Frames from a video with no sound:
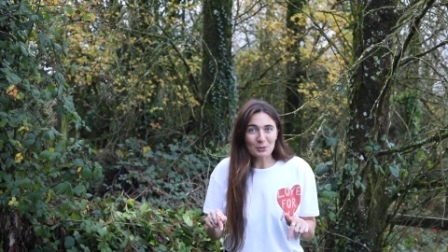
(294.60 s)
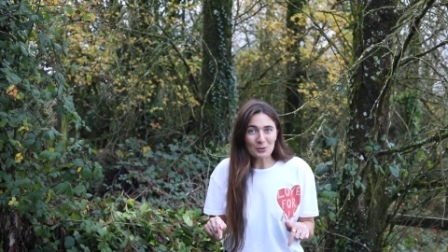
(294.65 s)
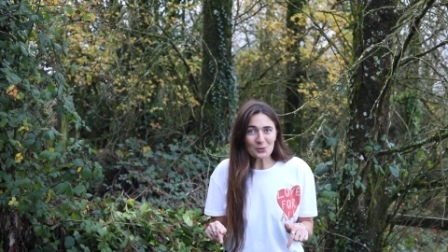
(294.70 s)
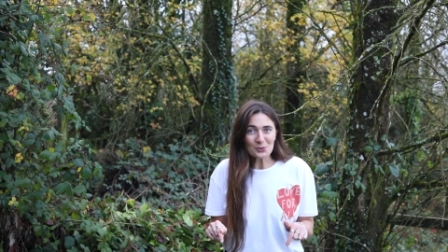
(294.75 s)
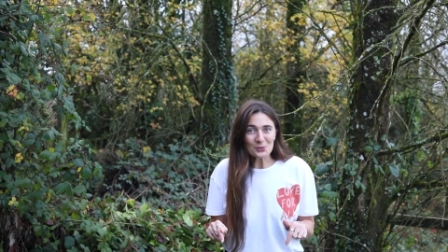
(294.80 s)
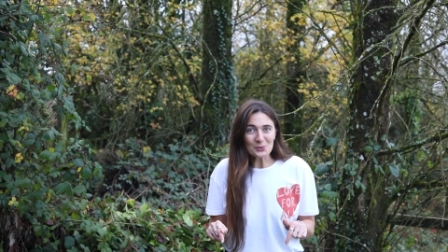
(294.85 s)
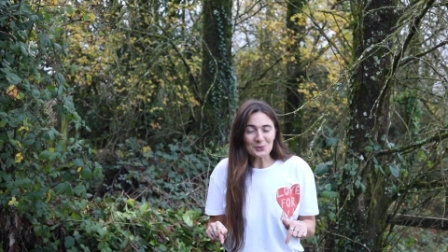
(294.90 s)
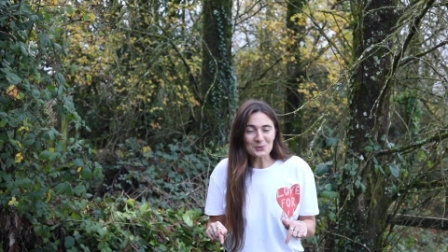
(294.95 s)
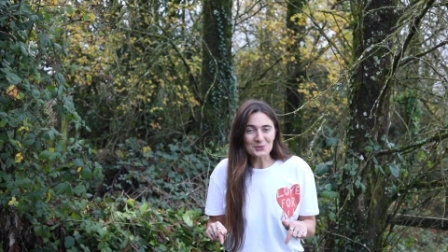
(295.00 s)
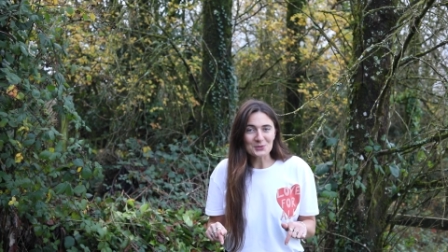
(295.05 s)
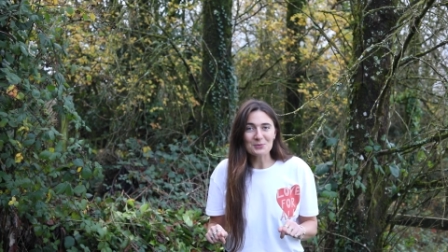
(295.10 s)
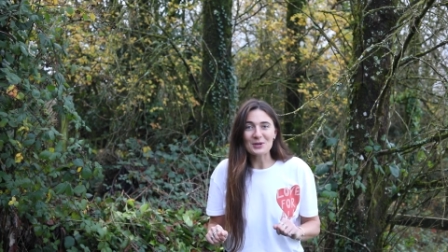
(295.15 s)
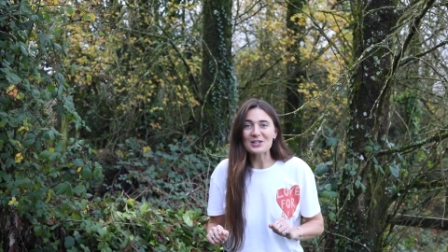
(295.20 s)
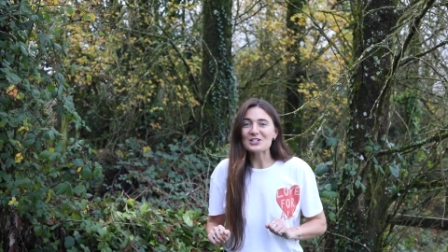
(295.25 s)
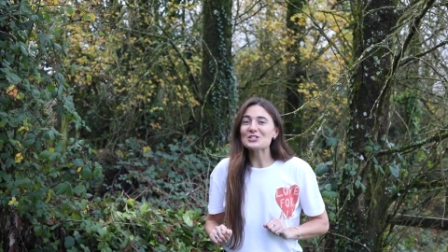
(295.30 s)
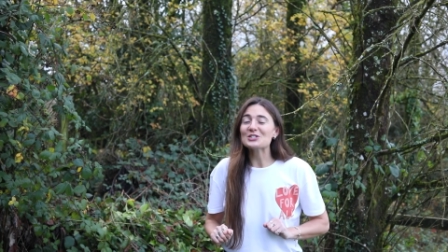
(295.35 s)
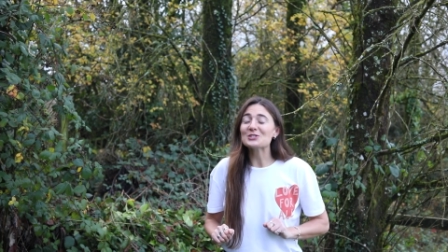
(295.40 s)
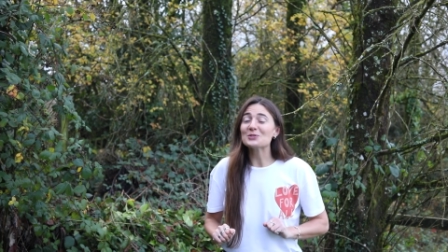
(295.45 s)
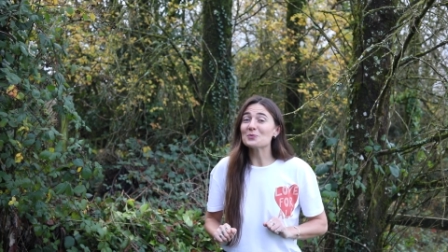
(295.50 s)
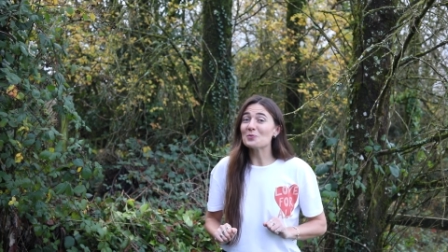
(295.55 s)
pools
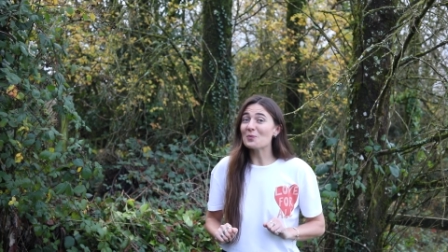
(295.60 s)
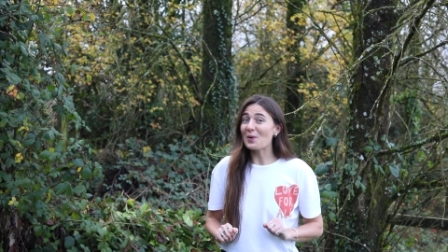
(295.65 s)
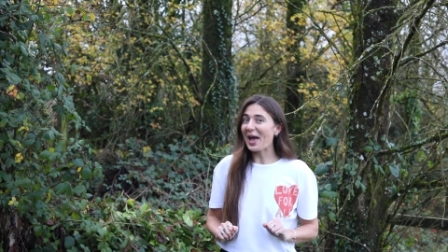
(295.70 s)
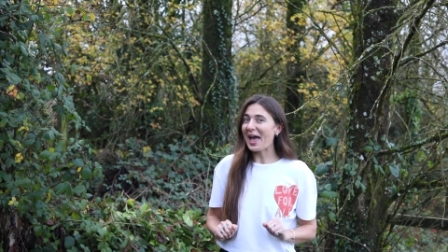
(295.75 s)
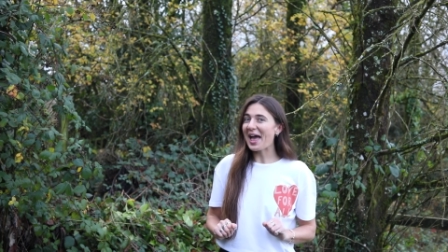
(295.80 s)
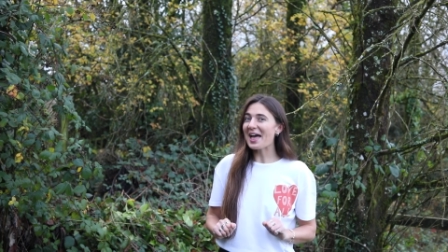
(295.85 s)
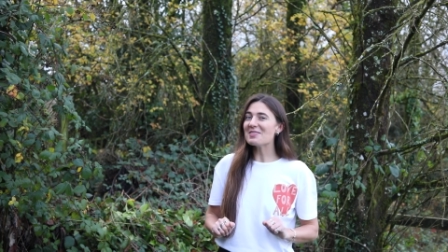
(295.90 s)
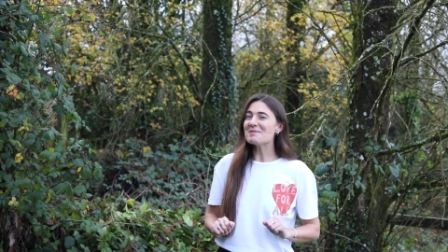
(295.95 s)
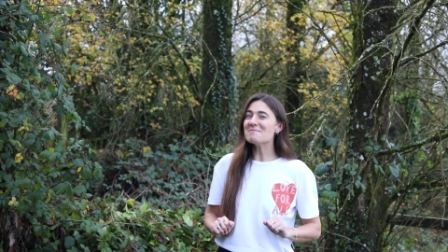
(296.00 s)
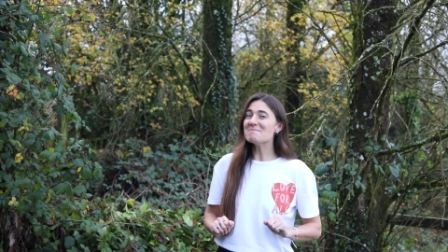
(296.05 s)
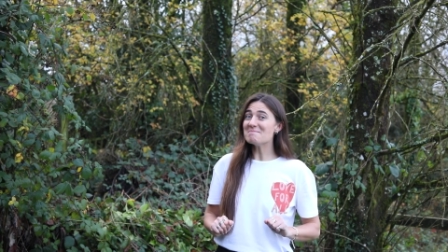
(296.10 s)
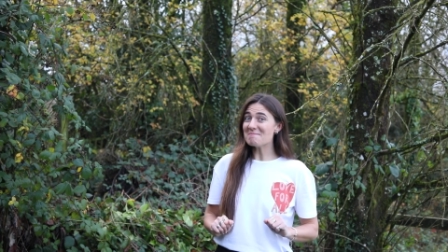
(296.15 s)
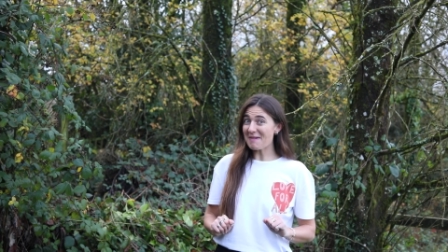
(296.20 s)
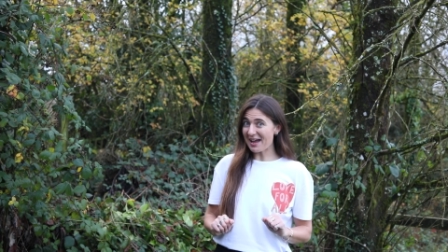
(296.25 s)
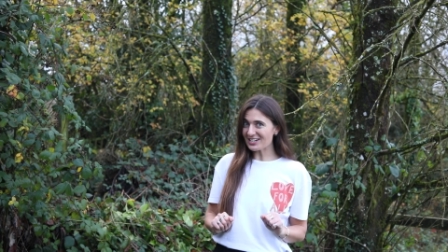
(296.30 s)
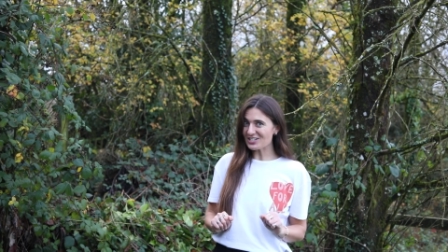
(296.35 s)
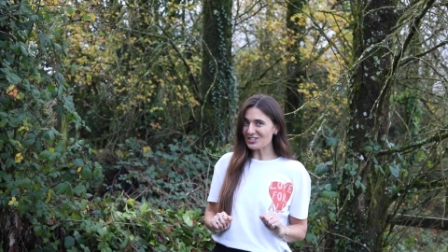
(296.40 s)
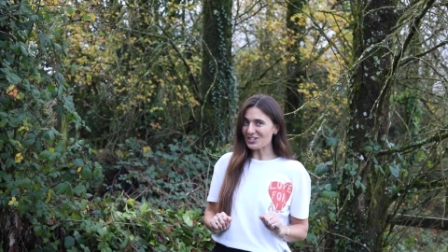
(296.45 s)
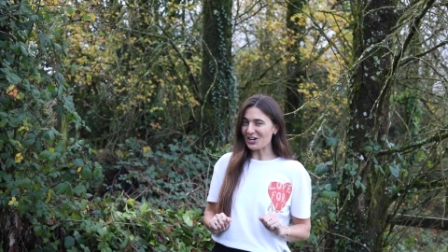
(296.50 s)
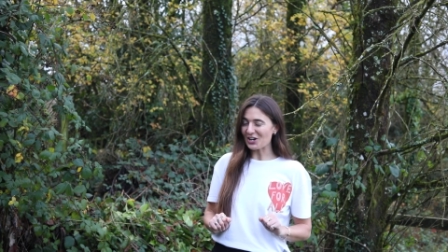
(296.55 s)
which is where the
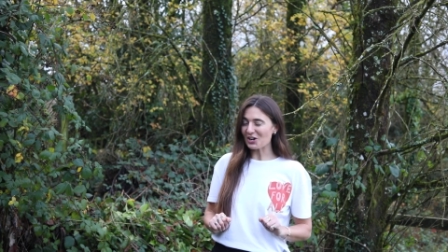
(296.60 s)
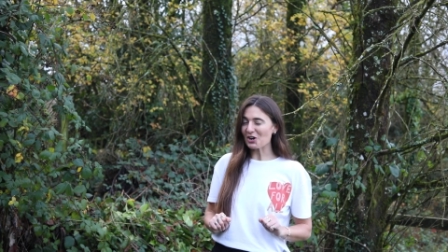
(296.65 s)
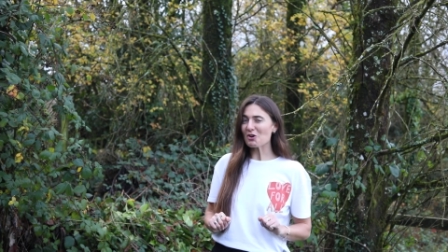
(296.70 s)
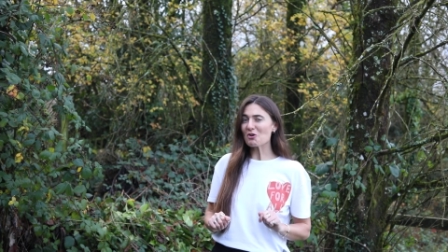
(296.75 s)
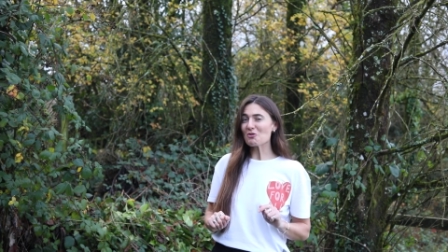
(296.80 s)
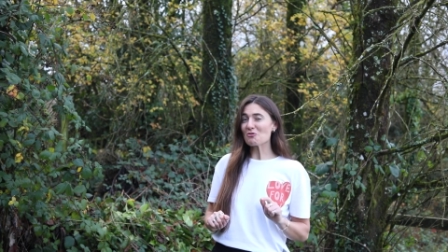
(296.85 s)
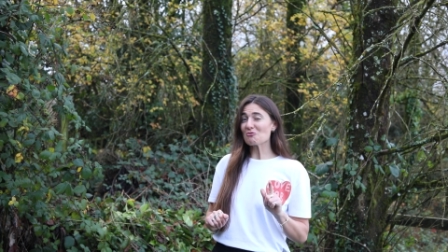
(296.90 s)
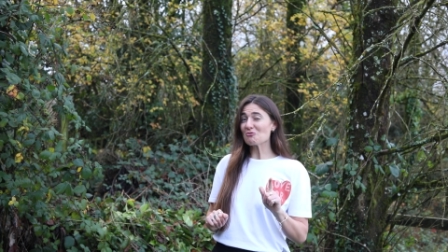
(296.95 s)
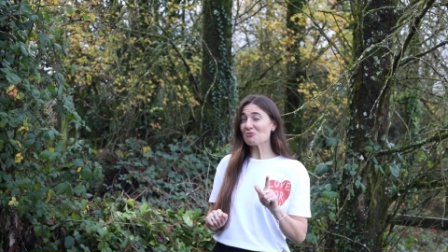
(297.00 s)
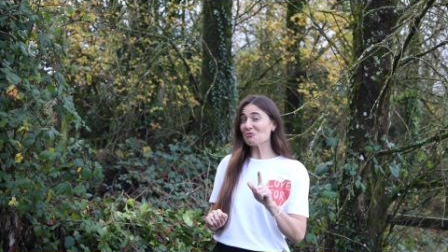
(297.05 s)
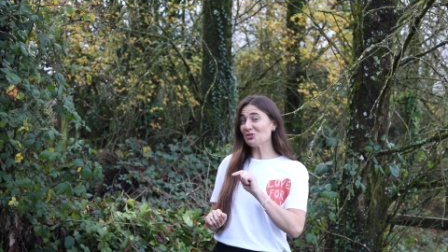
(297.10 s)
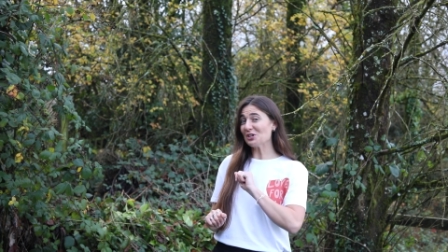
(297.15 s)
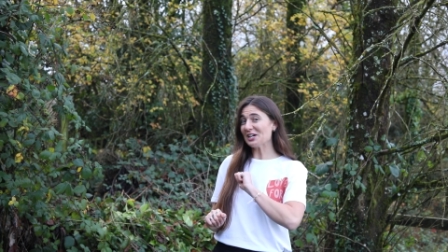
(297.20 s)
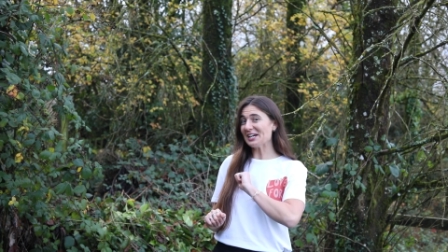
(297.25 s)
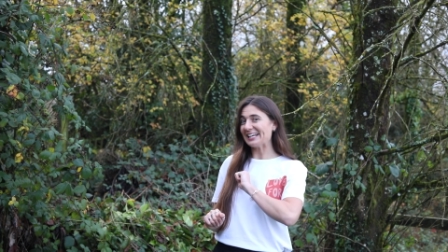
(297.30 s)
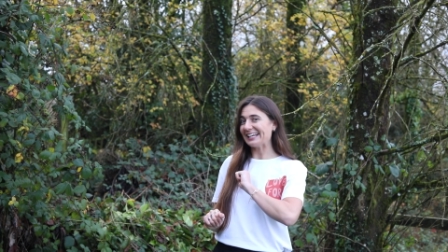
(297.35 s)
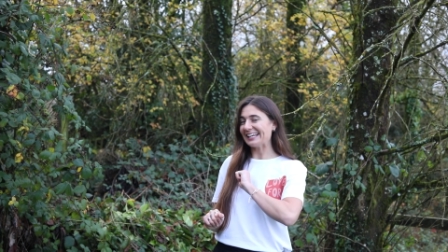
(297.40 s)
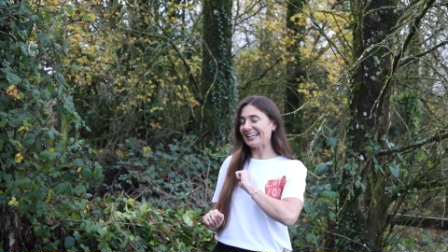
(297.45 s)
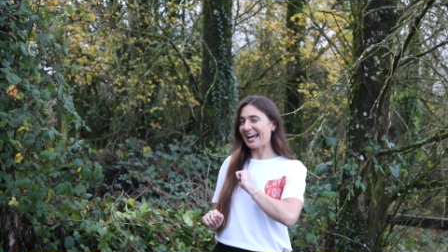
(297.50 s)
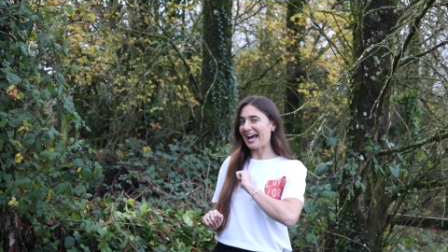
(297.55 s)
magic
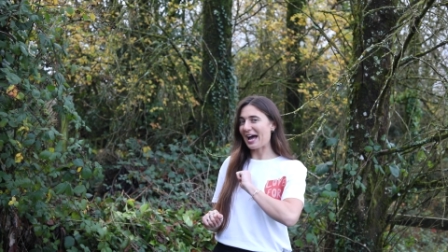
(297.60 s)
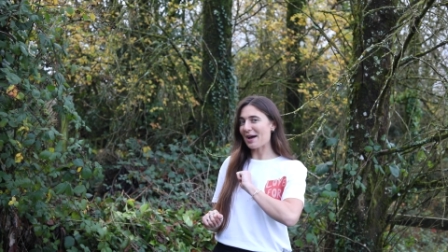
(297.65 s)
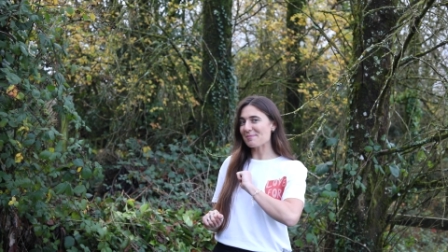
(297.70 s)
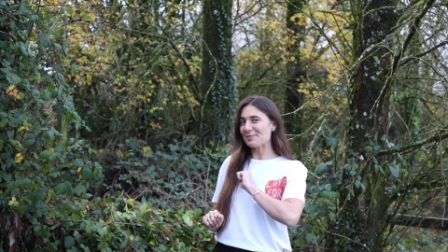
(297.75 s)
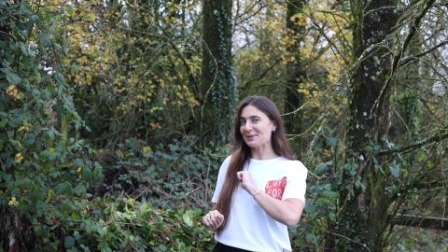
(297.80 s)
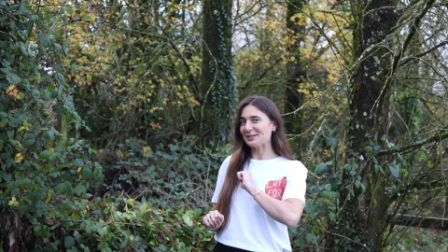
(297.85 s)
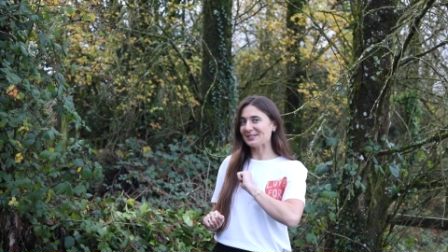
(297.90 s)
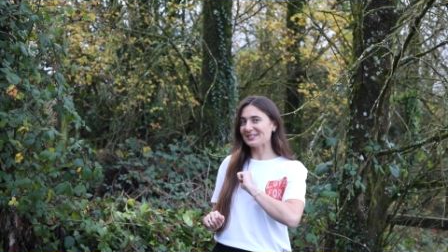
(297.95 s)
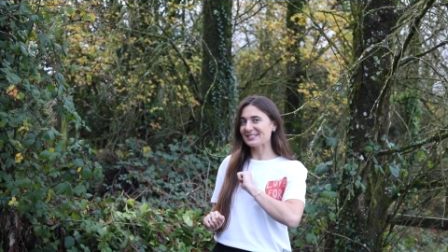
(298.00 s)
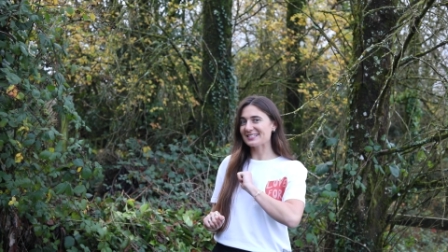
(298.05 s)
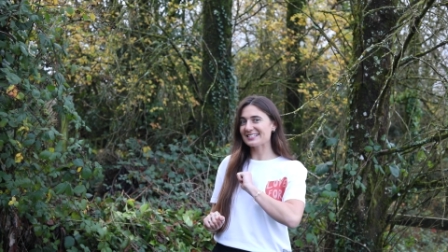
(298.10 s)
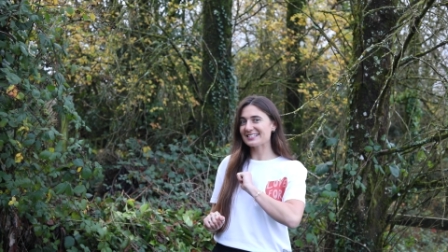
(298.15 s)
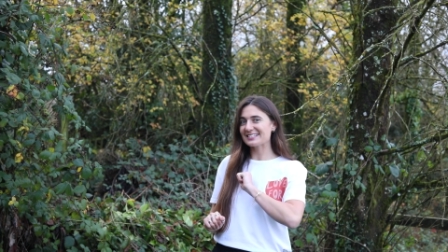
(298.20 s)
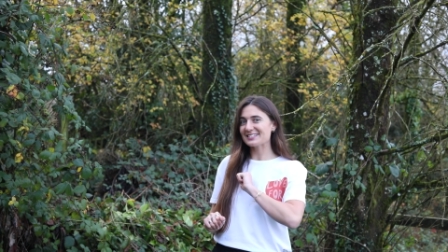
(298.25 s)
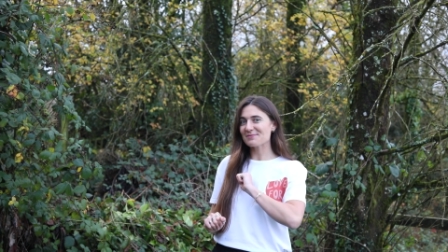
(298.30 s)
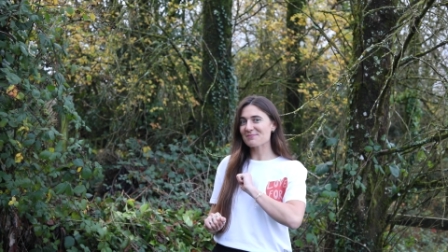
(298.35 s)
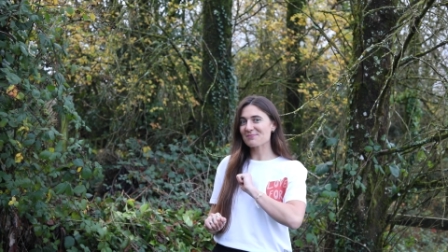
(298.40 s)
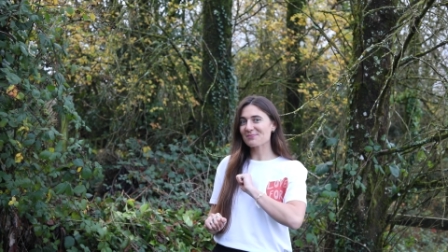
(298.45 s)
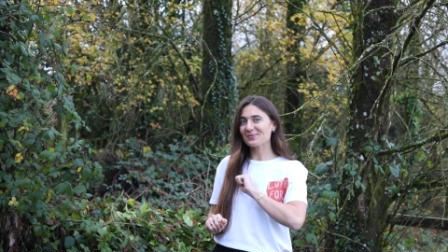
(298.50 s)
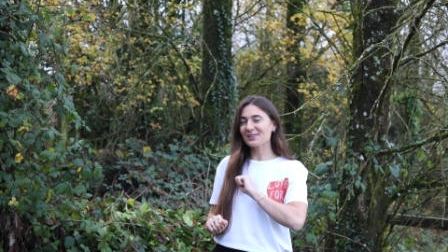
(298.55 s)
really
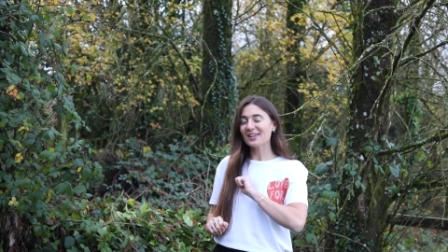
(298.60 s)
happens.